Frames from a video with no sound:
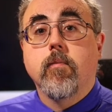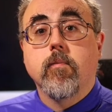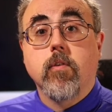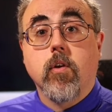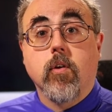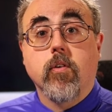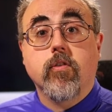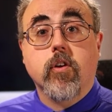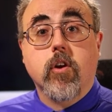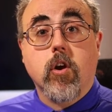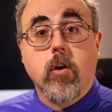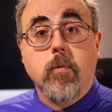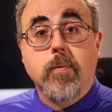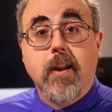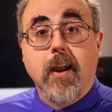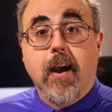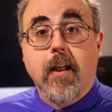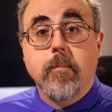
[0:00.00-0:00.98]
known as a
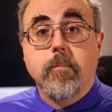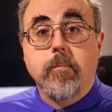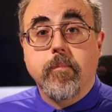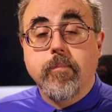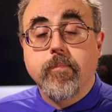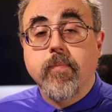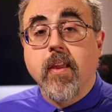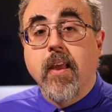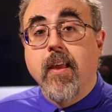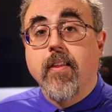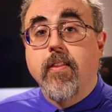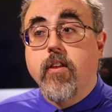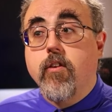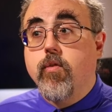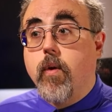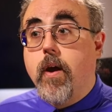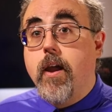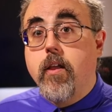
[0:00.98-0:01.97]
curb cut.
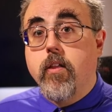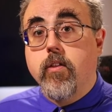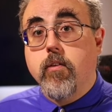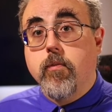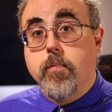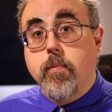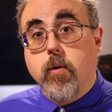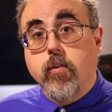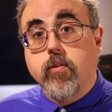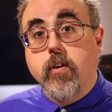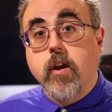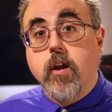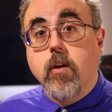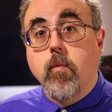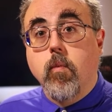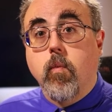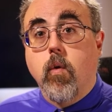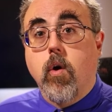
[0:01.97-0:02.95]
This way, the person
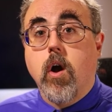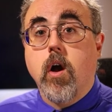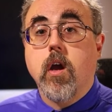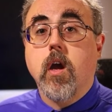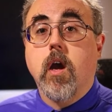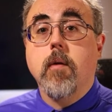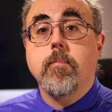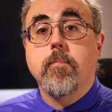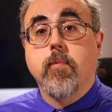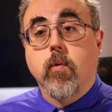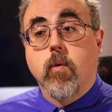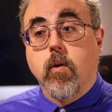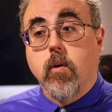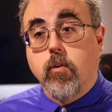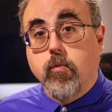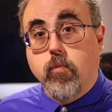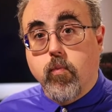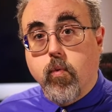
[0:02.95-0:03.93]
can walk up
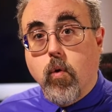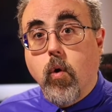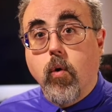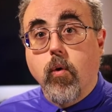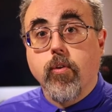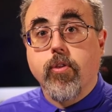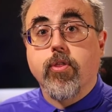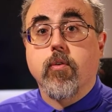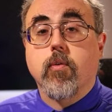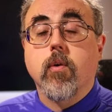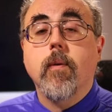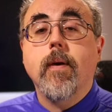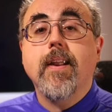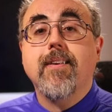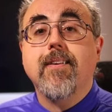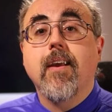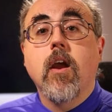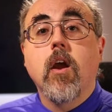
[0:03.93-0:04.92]
or roll through
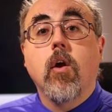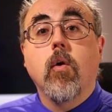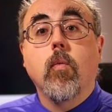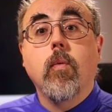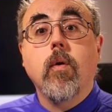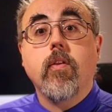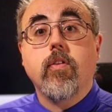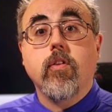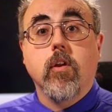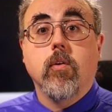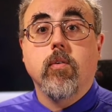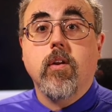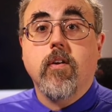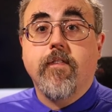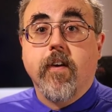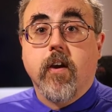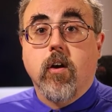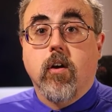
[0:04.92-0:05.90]
it with no
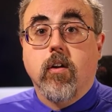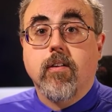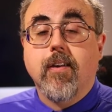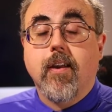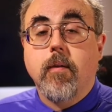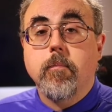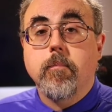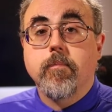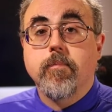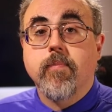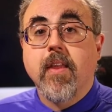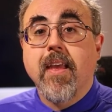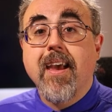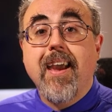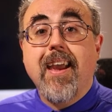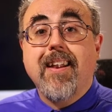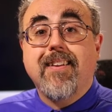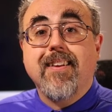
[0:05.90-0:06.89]
difficulty.
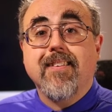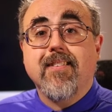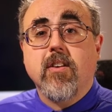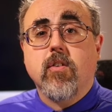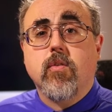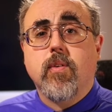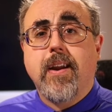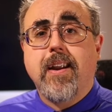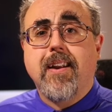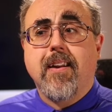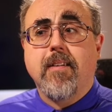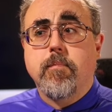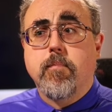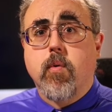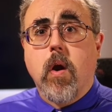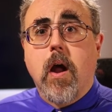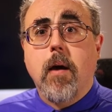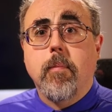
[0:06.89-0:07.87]
It doesn't create a
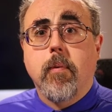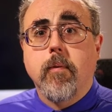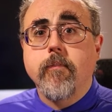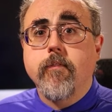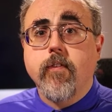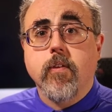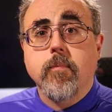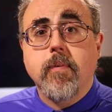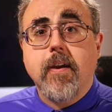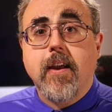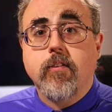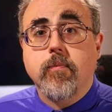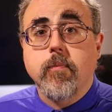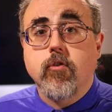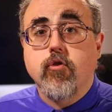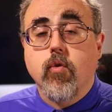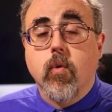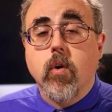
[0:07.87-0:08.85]
problem for the vast
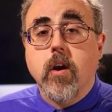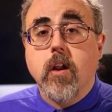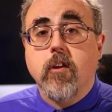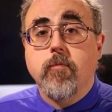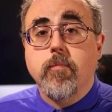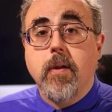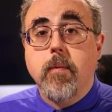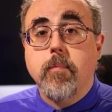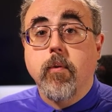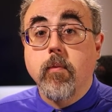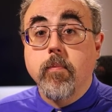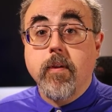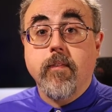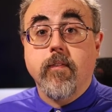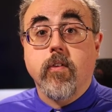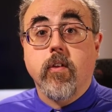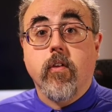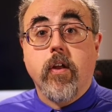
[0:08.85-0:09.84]
majority of people,
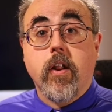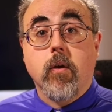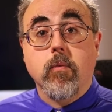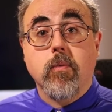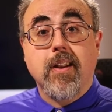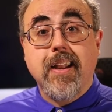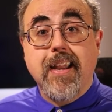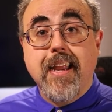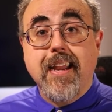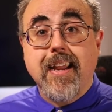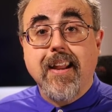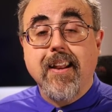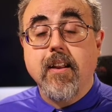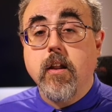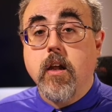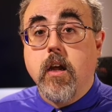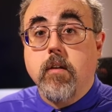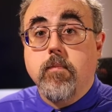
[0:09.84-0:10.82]
even though they don't need
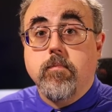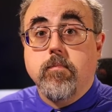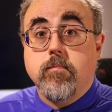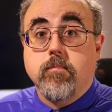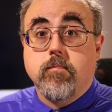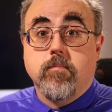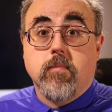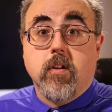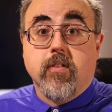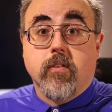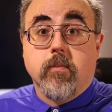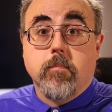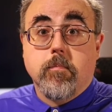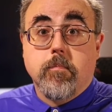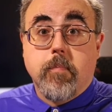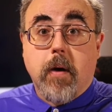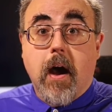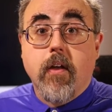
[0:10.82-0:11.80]
it. It doesn't
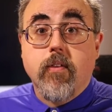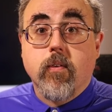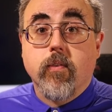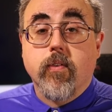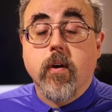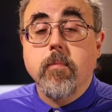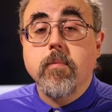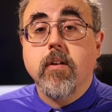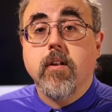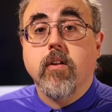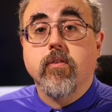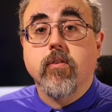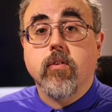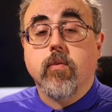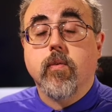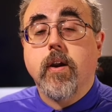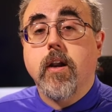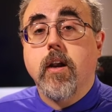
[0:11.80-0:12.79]
bother them. It
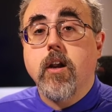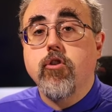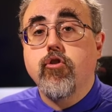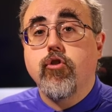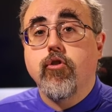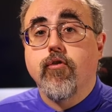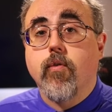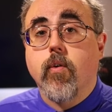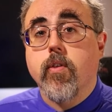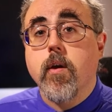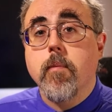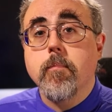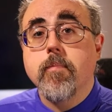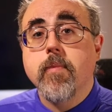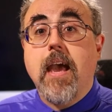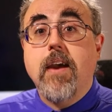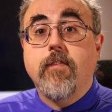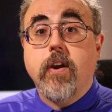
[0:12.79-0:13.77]
doesn't create an issue for them.
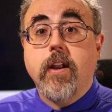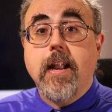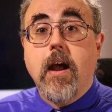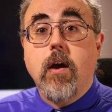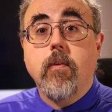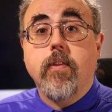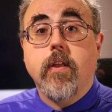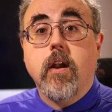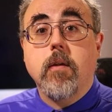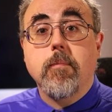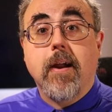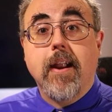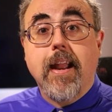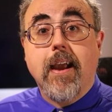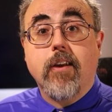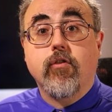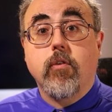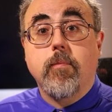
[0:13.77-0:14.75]
Every now and then it might
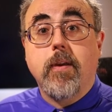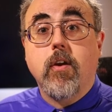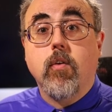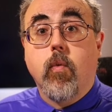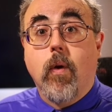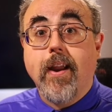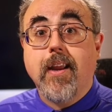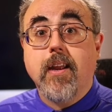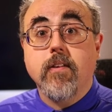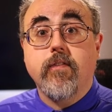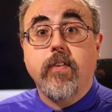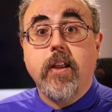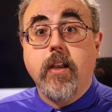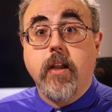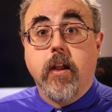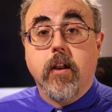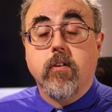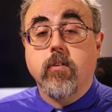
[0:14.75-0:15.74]
actually be quite
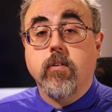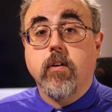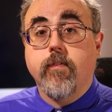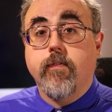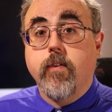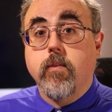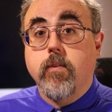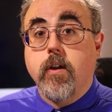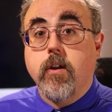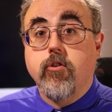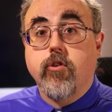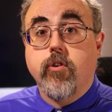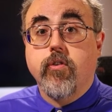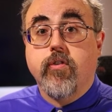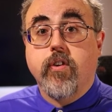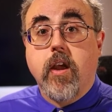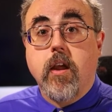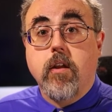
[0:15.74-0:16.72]
convenient if you need to,
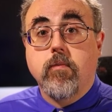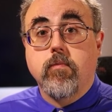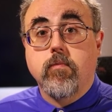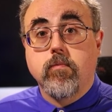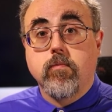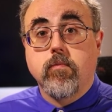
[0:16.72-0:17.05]
say,